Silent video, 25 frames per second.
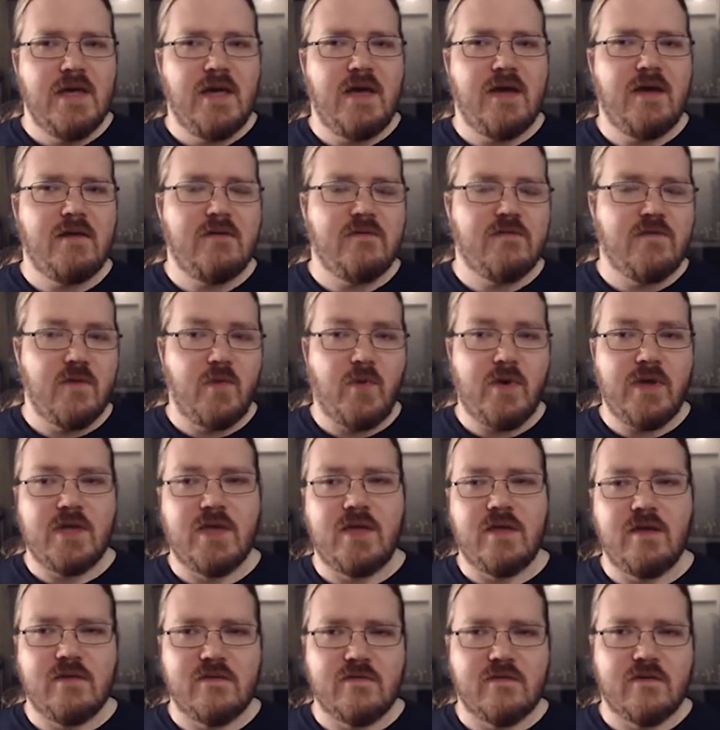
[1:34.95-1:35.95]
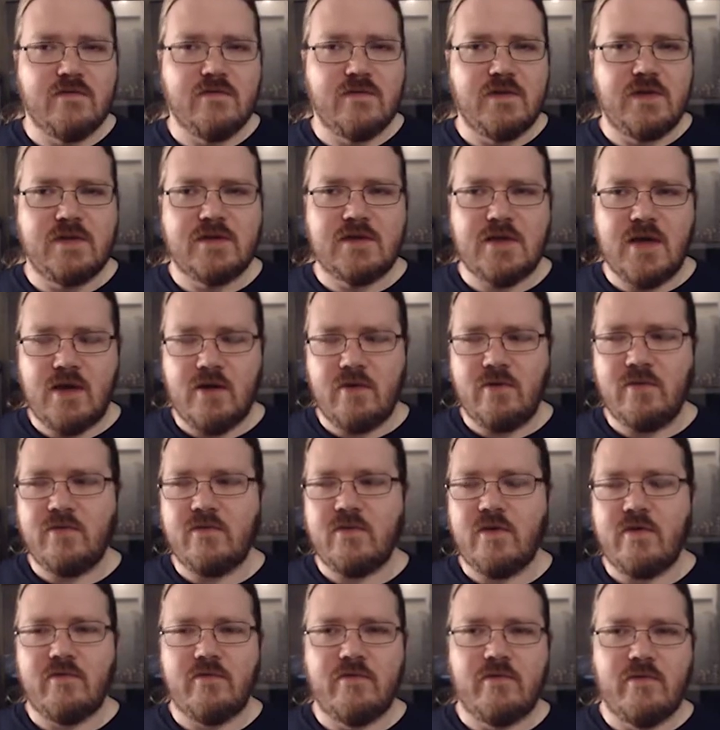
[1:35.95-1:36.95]
and the wikis on the
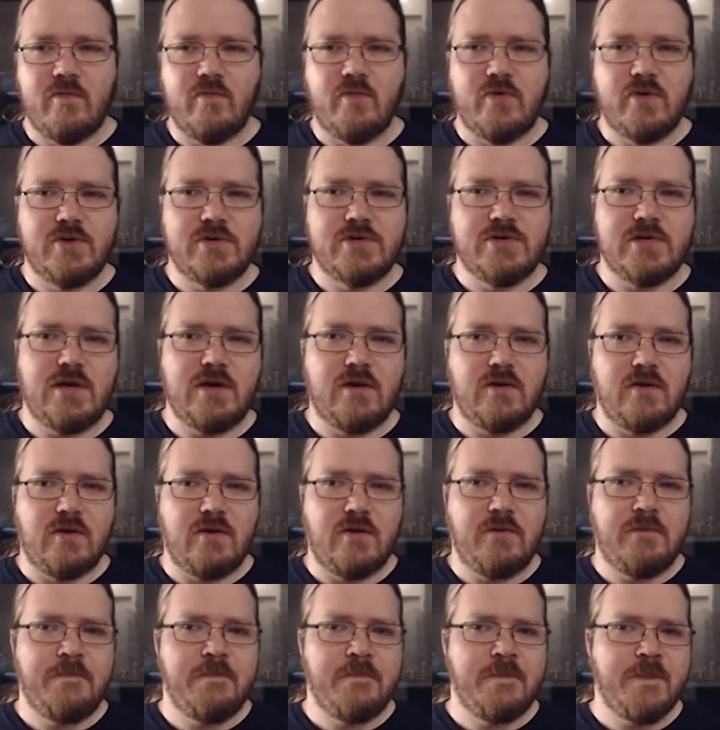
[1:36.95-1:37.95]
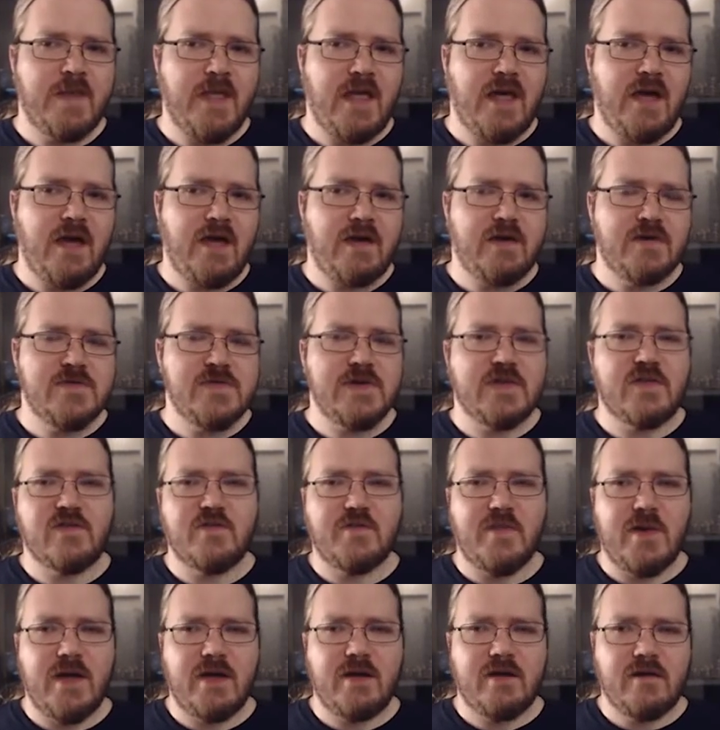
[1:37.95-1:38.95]
towns other than Bryn Shander, I had to
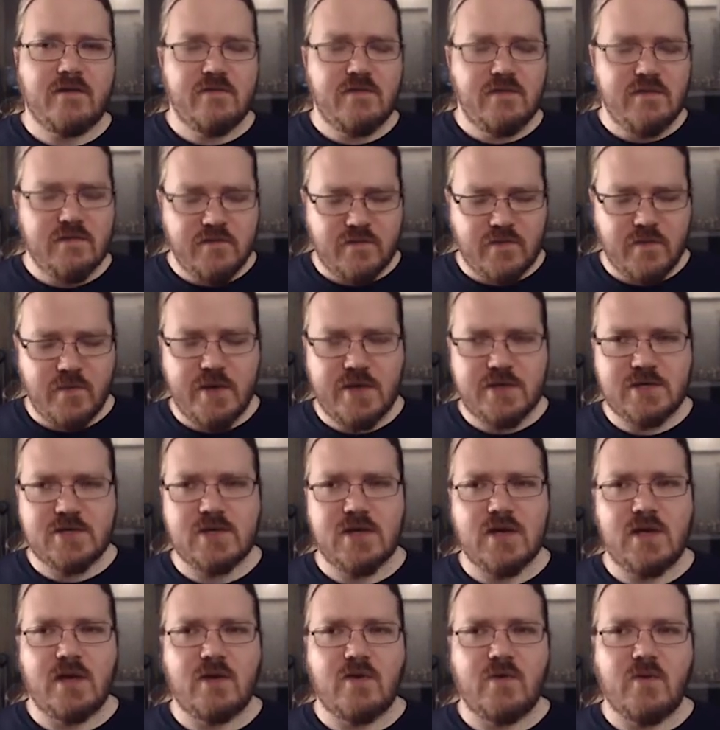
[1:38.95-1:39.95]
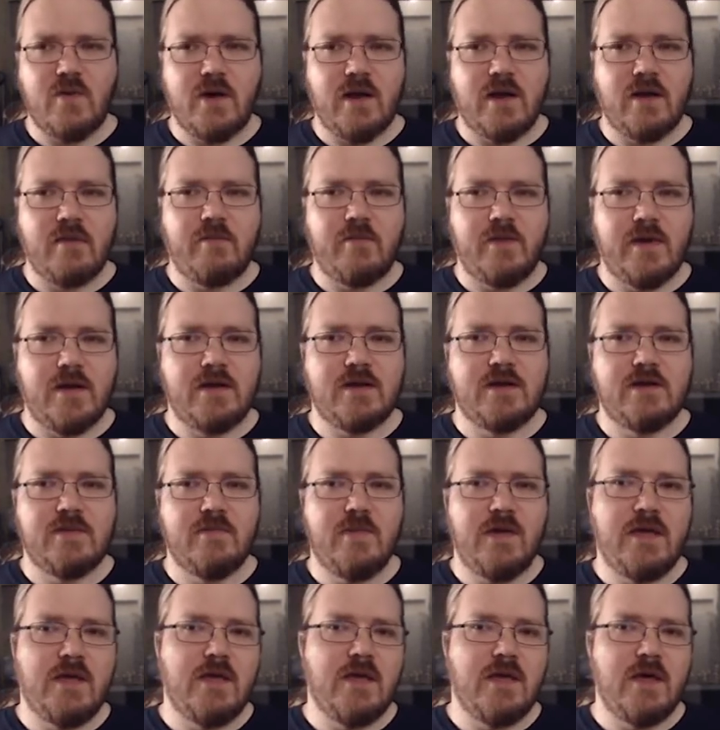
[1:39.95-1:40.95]
expand on the information I had quite a bit,
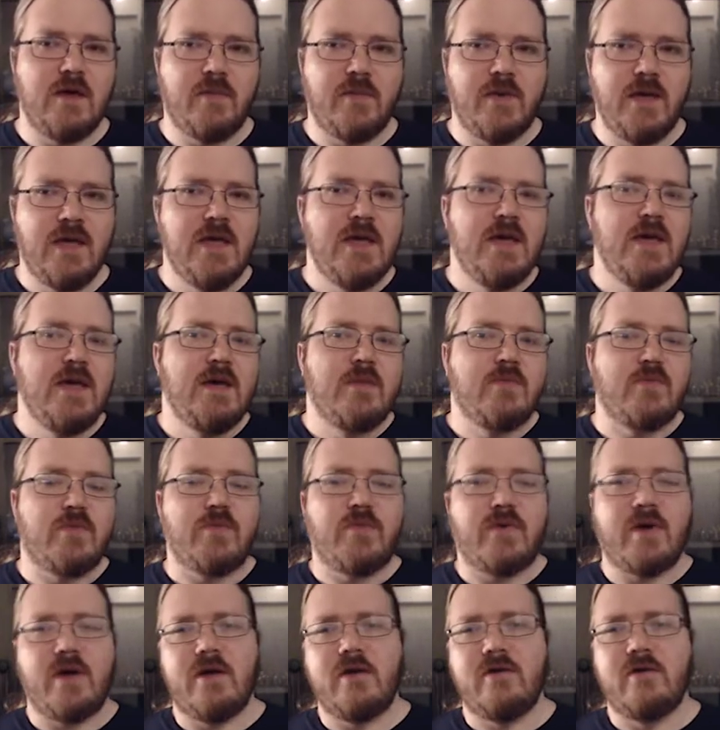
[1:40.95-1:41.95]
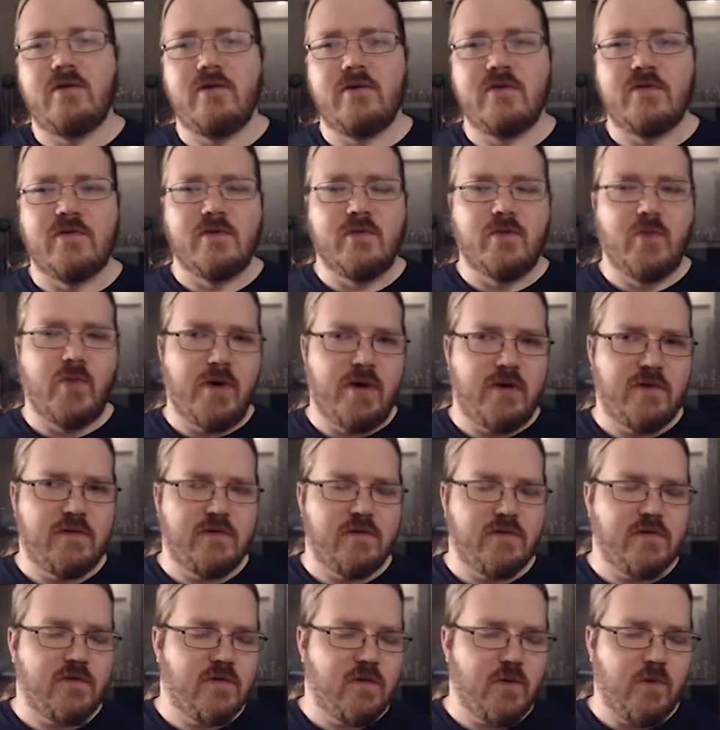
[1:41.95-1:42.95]
making up proprietors and
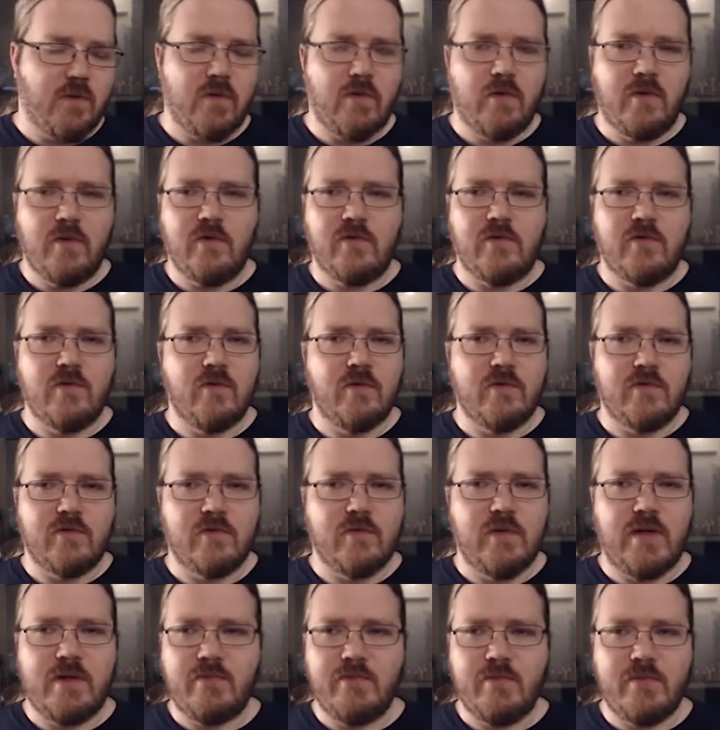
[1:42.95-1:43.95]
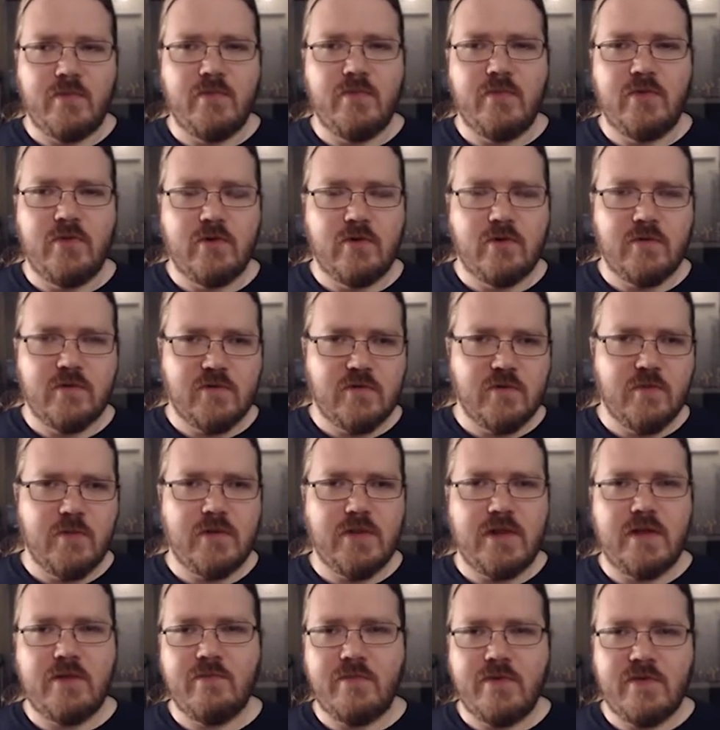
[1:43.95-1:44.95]
wares of stores, noticeable
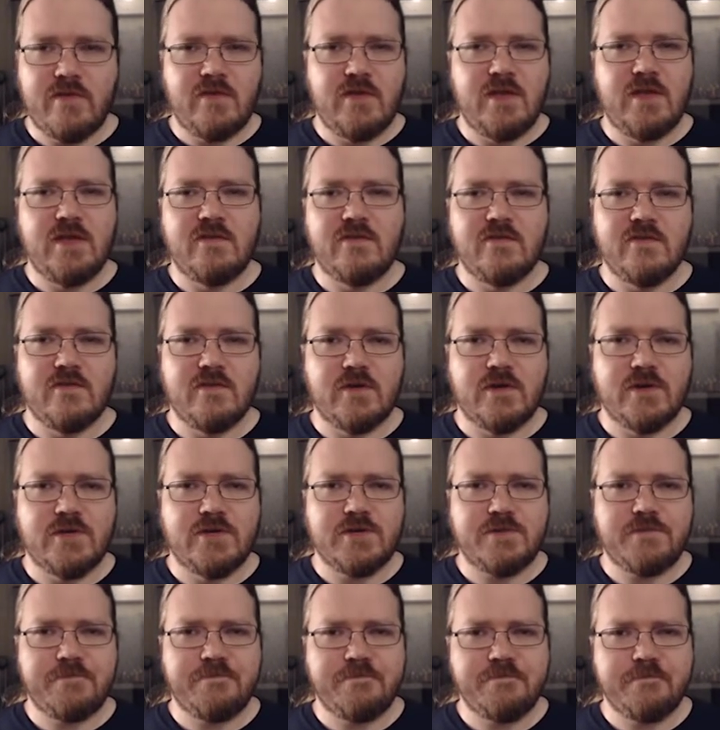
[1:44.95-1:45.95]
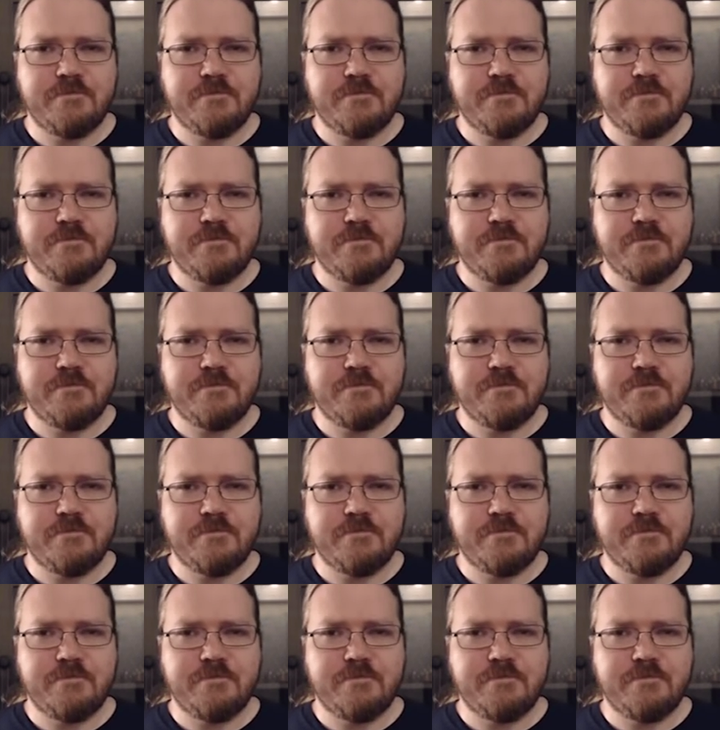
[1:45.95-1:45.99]
NPCs and such.